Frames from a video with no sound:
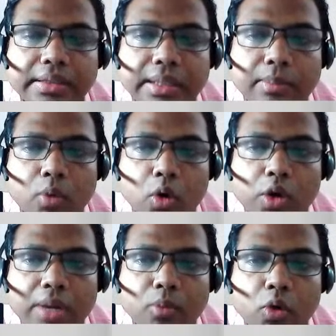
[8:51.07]
The
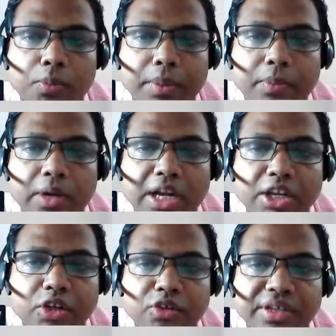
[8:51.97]
more and more people are
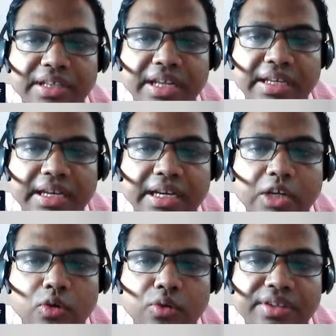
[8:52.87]
using the
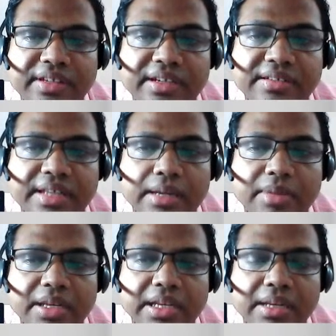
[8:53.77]
internet to research their
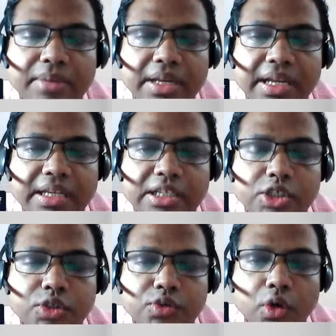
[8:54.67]
medical
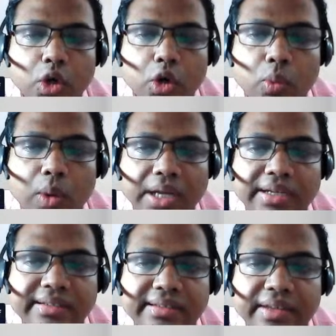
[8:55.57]
issues, while
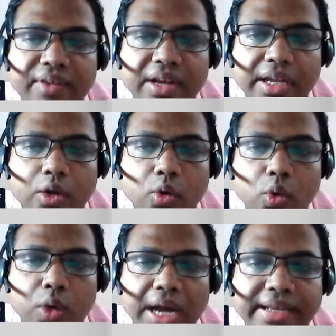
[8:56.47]
it is never a
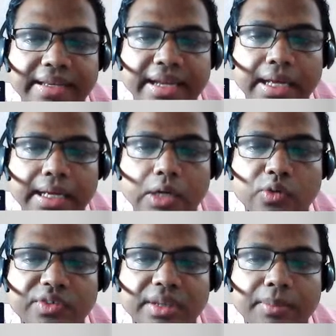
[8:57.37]
good idea
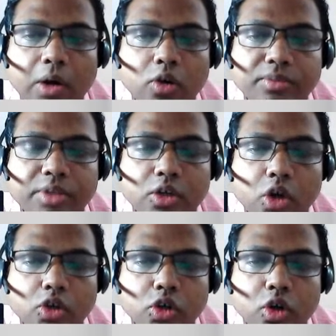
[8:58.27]
to skip out of the
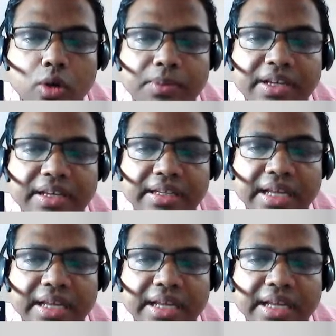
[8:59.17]
doctor completely,